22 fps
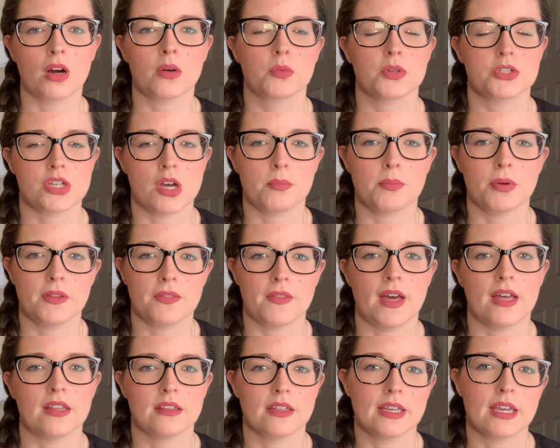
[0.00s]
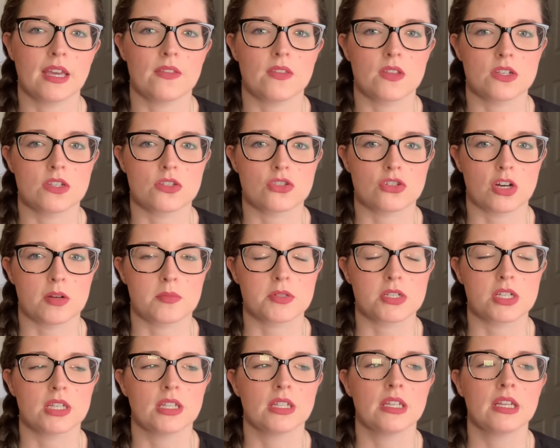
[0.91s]
which I'll put that link in the
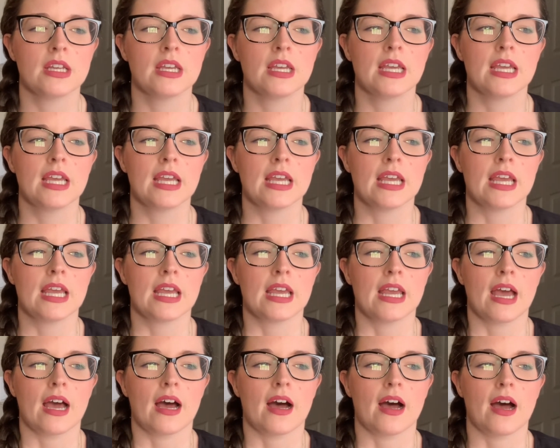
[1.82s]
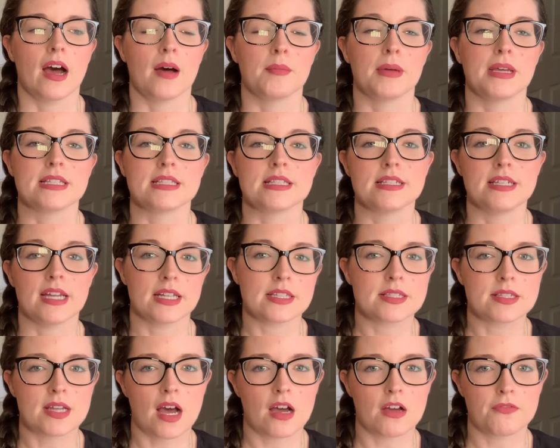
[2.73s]
description, it's dead
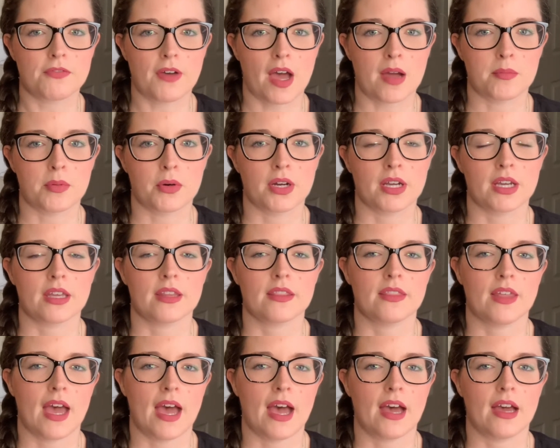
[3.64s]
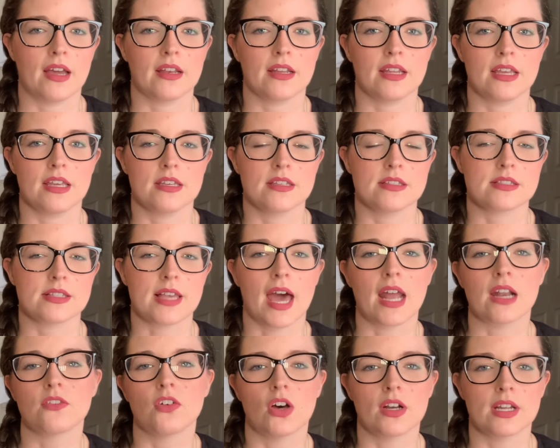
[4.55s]
stock fabric that is
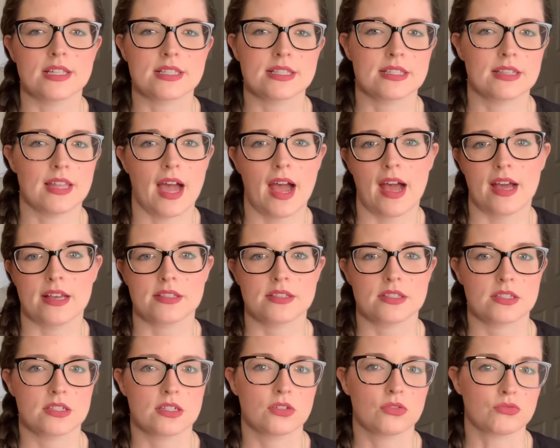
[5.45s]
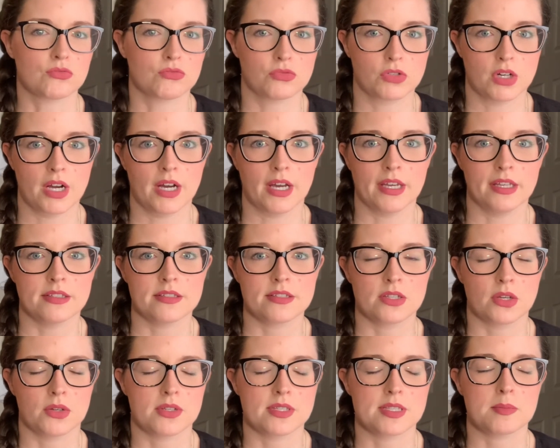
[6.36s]
kind of on its last run,
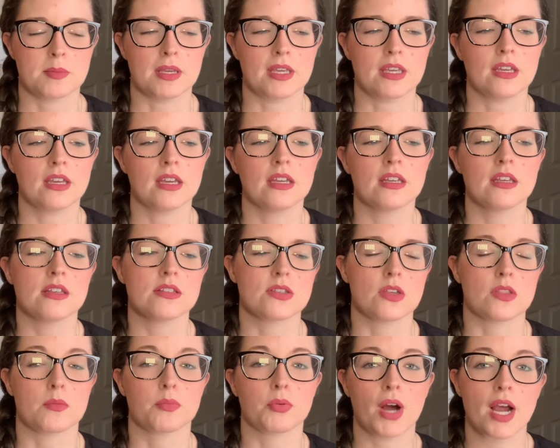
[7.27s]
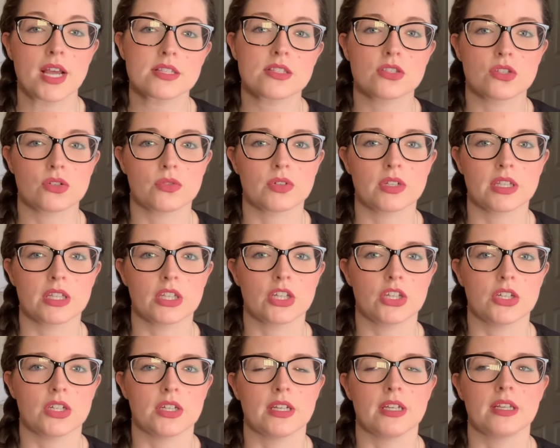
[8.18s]
so to speak. So the prices are really
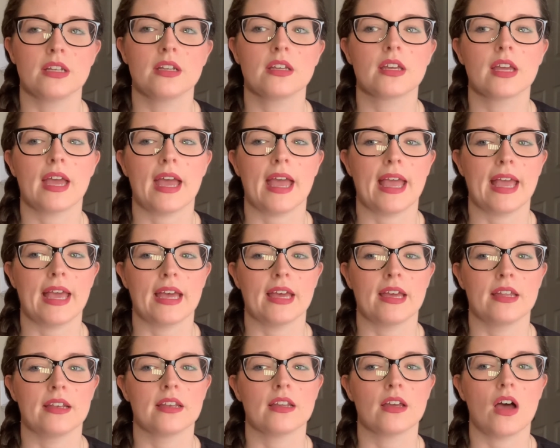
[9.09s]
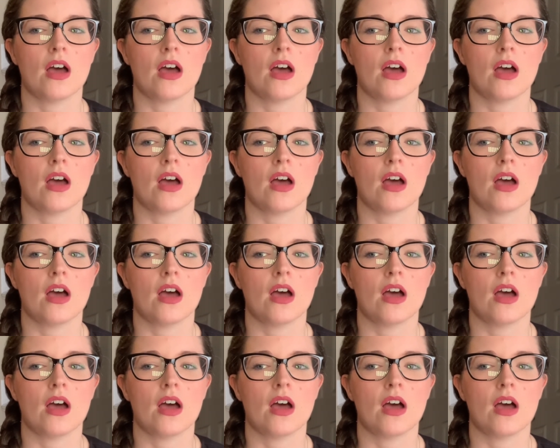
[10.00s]
good, and